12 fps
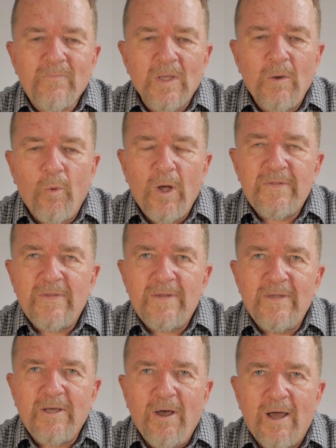
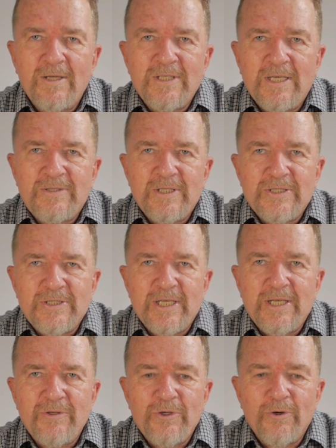what the content is
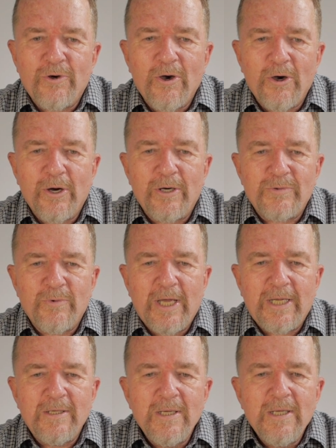in your heart,
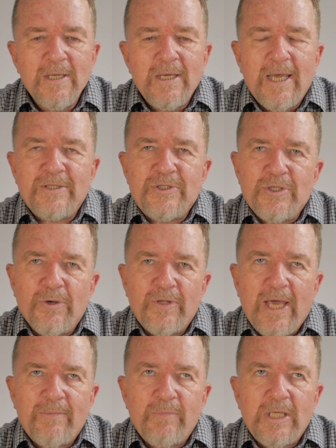right? And so
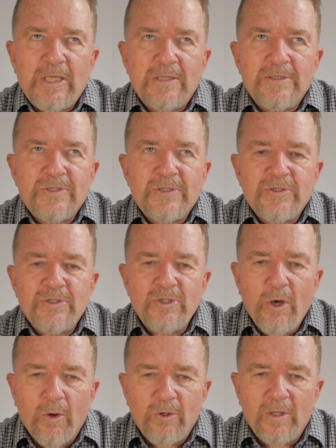that means
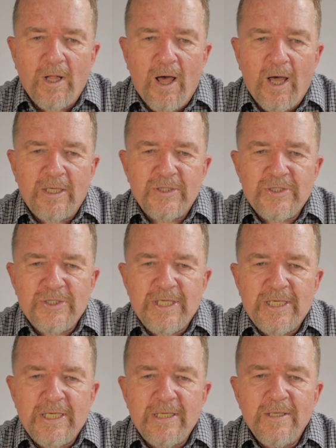total
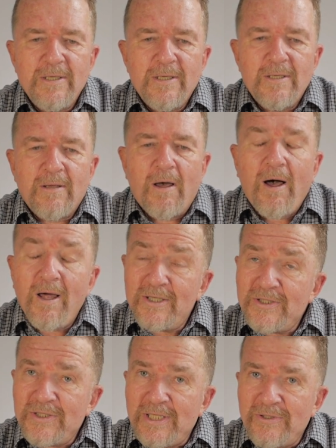honesty,
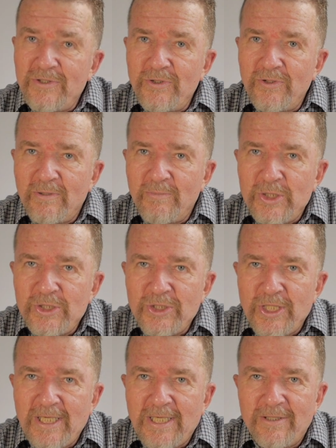honesty to the
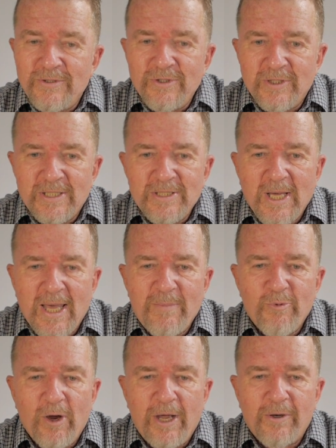machine, to the
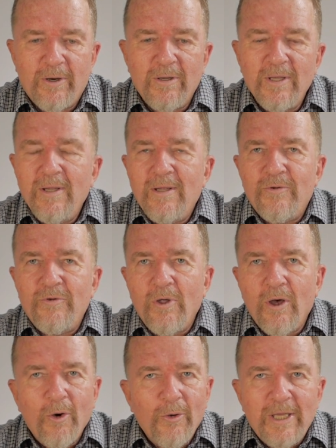typewriter,
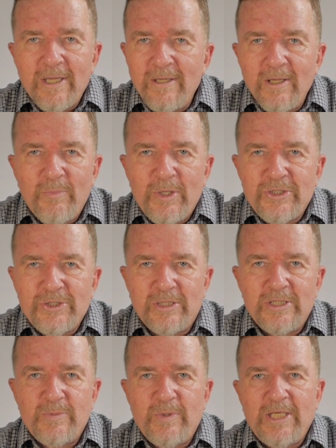no
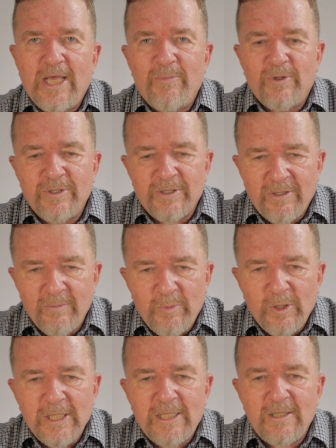inhibitions, being able to
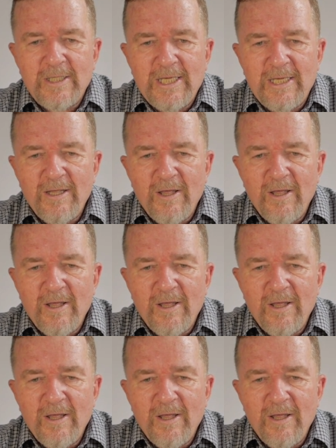completely